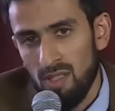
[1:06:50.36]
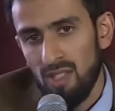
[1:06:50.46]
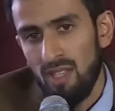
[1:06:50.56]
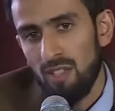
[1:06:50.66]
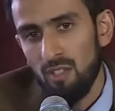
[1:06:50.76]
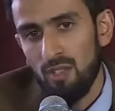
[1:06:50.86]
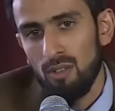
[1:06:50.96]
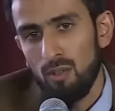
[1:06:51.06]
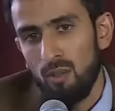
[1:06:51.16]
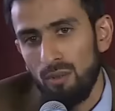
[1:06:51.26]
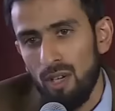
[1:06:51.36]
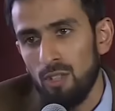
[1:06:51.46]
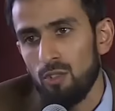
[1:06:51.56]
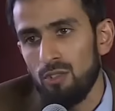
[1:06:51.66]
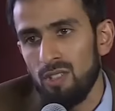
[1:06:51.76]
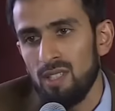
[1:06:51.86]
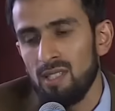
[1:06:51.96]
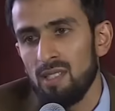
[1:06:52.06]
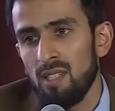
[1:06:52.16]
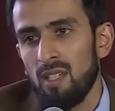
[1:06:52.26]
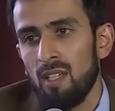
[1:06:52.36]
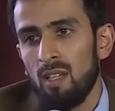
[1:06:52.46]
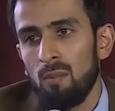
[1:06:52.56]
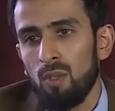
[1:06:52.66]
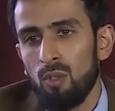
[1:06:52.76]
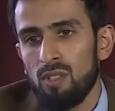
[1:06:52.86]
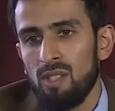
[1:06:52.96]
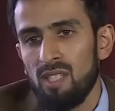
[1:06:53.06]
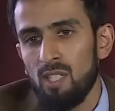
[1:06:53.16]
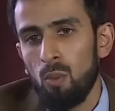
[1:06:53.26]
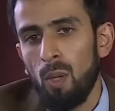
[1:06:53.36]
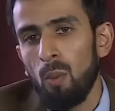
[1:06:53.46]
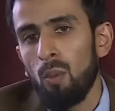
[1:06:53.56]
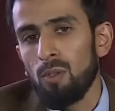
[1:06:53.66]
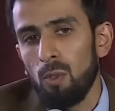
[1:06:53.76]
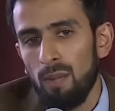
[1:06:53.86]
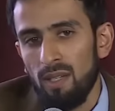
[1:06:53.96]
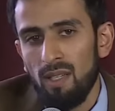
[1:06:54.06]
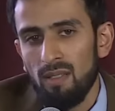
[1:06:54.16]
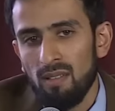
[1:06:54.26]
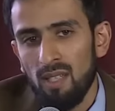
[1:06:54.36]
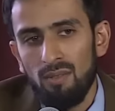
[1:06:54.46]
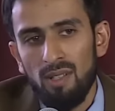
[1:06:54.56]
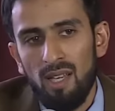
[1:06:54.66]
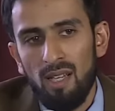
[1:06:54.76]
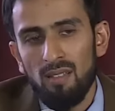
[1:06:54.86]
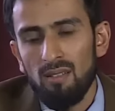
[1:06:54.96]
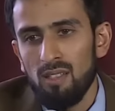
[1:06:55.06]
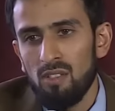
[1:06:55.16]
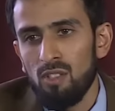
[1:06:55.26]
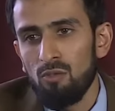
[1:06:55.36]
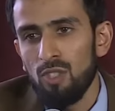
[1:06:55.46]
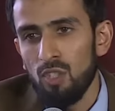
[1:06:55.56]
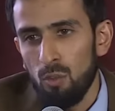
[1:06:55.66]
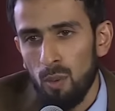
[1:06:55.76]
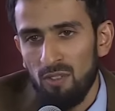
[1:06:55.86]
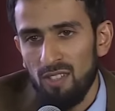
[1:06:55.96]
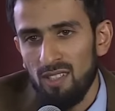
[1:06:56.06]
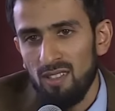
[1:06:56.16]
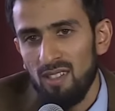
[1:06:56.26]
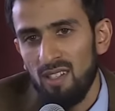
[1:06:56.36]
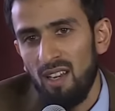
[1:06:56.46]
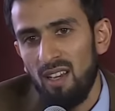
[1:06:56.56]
selection of countries because this is where we want to begin, given that this is the region we're in,